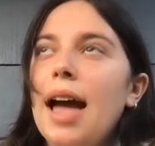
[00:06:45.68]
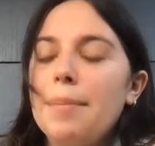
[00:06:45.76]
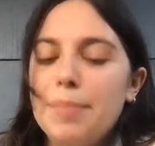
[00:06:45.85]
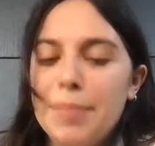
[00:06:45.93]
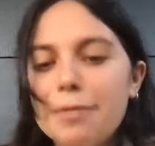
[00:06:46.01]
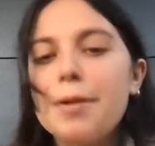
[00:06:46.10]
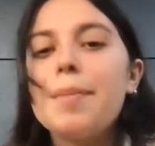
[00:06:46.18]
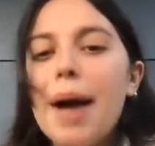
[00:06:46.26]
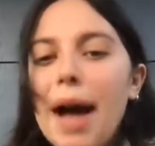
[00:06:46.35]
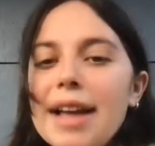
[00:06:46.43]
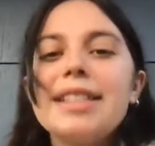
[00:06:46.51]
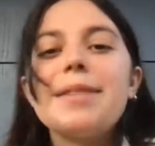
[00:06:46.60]
be
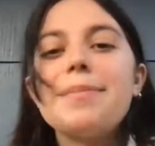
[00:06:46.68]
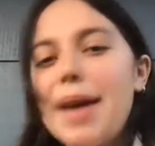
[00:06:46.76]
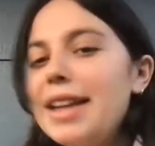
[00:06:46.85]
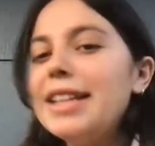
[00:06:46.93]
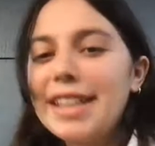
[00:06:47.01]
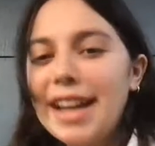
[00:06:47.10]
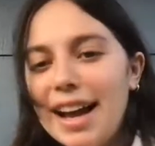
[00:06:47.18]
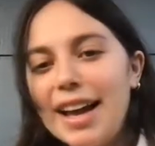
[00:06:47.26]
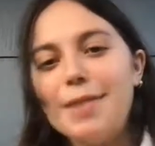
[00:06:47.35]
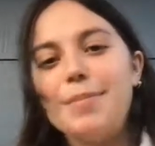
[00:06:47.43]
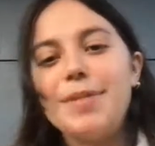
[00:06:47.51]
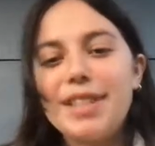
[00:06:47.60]
reminded many
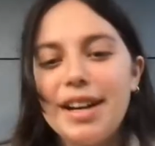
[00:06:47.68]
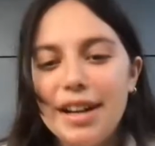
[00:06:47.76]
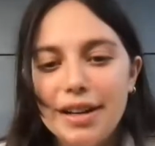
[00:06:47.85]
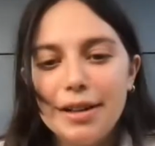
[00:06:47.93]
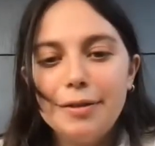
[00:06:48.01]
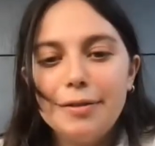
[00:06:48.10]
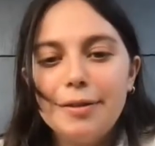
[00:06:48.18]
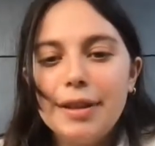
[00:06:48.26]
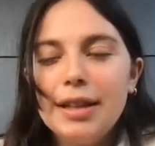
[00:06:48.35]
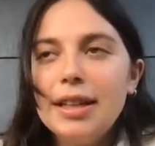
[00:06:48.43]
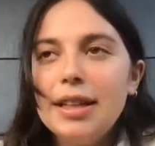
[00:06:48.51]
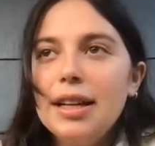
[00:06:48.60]
times of
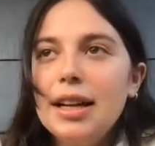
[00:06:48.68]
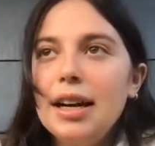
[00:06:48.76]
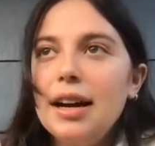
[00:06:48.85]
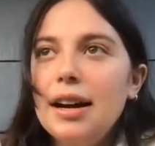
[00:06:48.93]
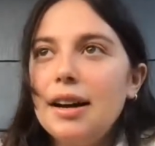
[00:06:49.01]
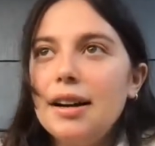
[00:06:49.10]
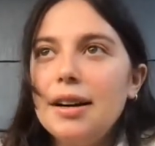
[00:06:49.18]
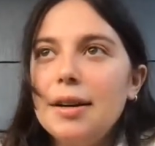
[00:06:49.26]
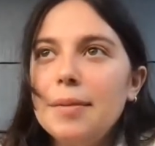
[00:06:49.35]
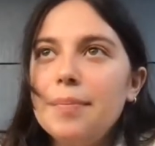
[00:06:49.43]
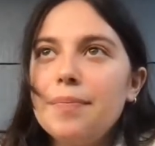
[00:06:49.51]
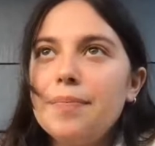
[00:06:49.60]

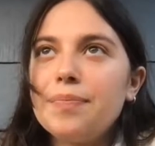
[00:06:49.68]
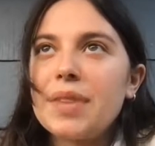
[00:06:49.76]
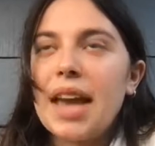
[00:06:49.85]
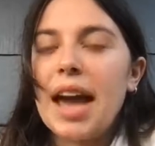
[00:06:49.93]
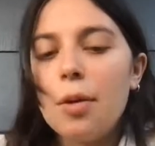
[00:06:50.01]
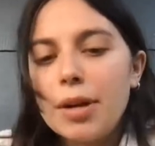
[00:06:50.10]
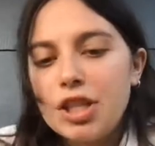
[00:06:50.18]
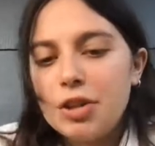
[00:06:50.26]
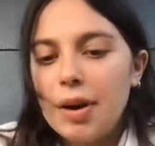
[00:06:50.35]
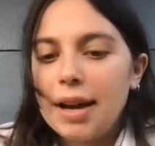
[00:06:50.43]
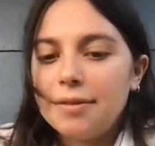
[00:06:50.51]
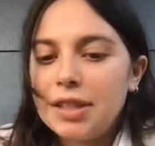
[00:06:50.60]
how much you
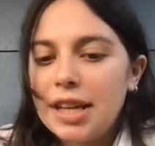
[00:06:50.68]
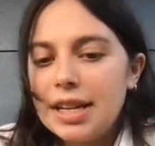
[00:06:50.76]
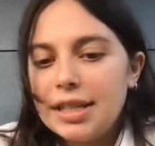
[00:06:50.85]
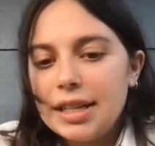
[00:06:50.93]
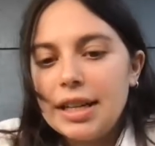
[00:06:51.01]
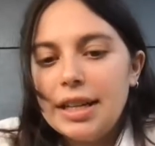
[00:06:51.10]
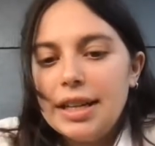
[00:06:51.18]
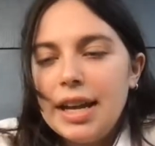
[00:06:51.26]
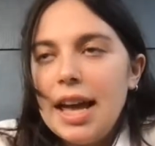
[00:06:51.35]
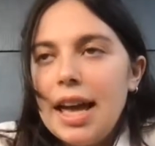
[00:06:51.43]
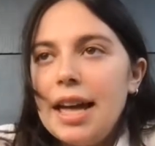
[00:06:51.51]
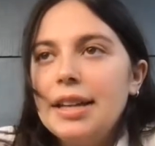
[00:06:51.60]
have to get done
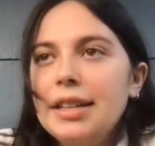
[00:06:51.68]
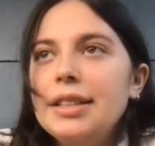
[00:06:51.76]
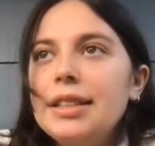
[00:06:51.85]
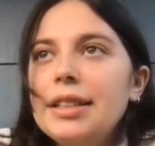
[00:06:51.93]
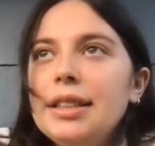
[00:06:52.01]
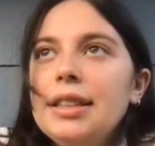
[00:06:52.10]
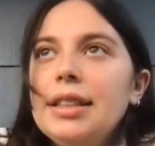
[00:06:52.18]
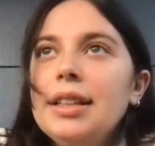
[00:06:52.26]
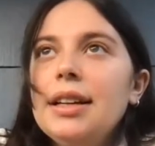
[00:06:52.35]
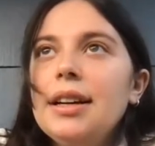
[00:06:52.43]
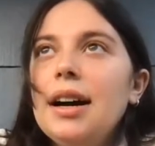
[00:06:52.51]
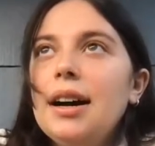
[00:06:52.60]
and
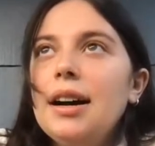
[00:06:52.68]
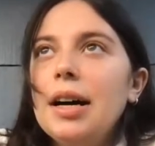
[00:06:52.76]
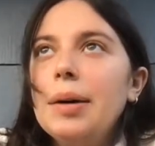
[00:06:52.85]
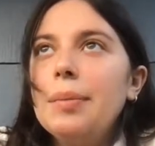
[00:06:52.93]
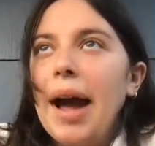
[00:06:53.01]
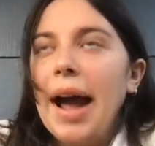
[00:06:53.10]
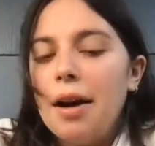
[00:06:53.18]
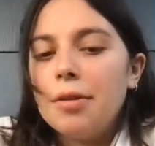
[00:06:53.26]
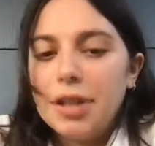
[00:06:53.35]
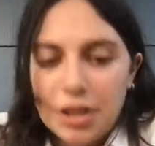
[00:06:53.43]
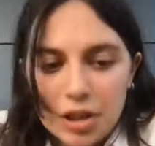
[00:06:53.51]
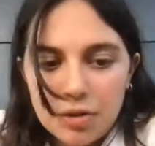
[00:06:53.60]
how
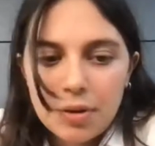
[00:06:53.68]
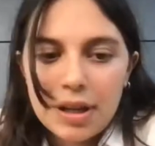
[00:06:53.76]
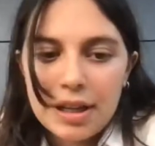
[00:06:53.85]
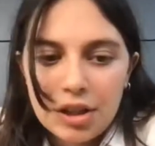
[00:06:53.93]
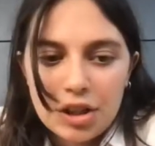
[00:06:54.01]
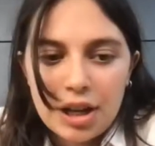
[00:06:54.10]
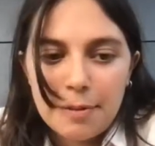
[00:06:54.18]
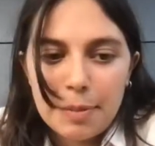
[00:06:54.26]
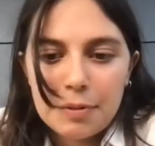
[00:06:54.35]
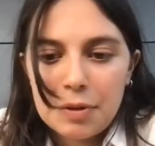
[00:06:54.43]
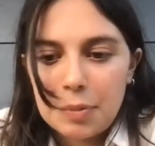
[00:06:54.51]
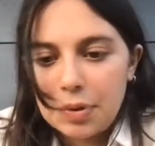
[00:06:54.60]
to do each step
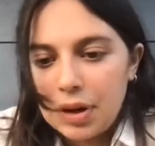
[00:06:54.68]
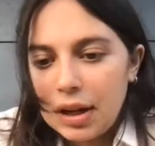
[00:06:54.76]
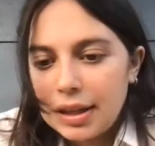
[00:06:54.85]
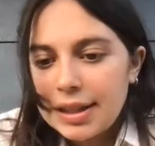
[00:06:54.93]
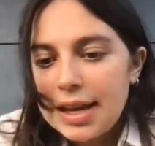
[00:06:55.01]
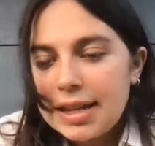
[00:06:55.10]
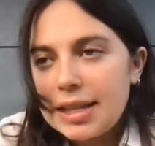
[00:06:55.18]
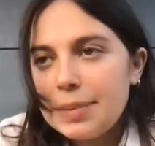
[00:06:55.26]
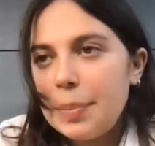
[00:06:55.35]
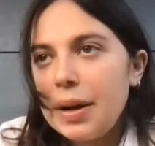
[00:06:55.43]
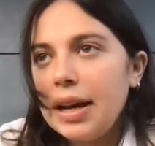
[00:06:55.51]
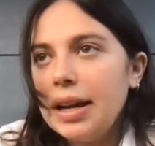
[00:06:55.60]
of the process.
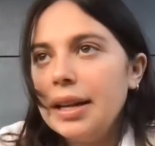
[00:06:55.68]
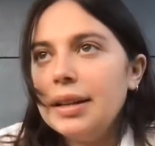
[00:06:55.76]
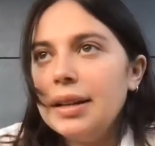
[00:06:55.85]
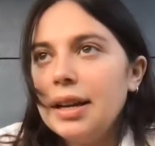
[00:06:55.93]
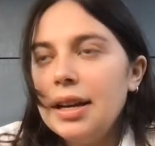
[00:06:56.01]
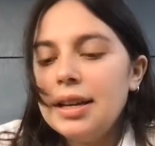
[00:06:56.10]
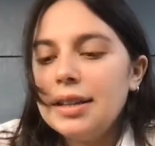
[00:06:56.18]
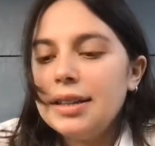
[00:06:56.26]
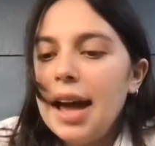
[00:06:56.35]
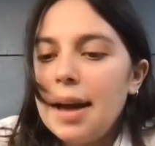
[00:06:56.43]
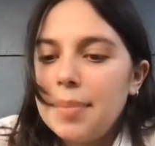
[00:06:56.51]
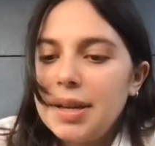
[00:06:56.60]
But
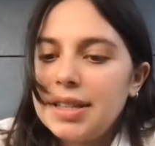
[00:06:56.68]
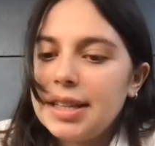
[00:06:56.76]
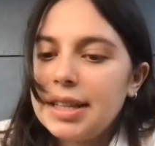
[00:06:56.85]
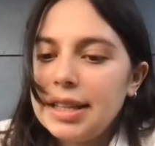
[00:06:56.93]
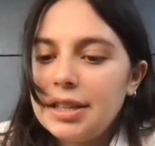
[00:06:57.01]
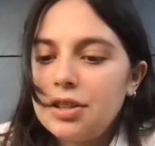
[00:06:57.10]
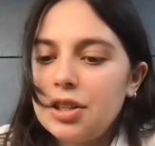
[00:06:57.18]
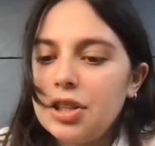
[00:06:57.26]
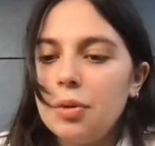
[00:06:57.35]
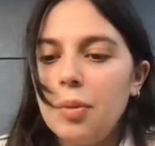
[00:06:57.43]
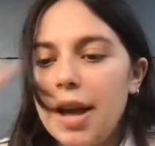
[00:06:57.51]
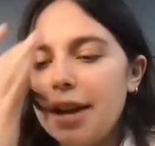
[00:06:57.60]
yeah, basically it's just
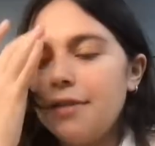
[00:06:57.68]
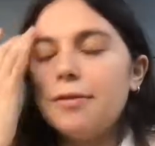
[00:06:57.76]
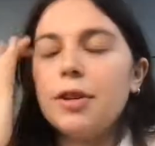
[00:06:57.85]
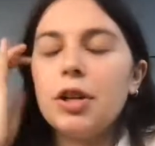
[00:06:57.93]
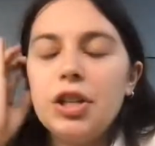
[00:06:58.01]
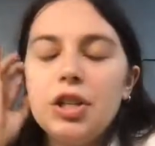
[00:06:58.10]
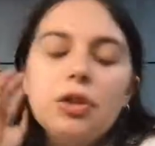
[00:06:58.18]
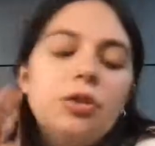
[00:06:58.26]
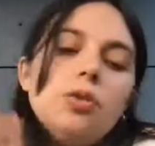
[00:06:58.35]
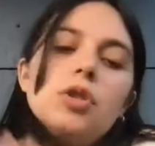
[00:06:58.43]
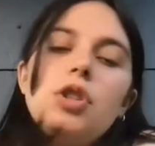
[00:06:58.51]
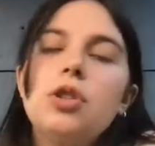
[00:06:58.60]
a way for
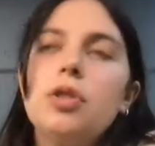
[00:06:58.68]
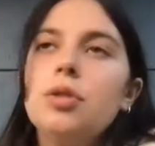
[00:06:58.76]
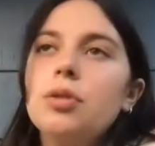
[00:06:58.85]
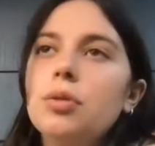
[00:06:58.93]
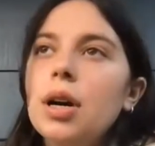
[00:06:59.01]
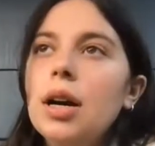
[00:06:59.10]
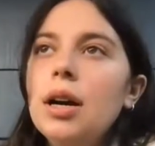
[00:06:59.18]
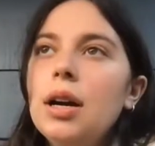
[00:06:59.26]
you to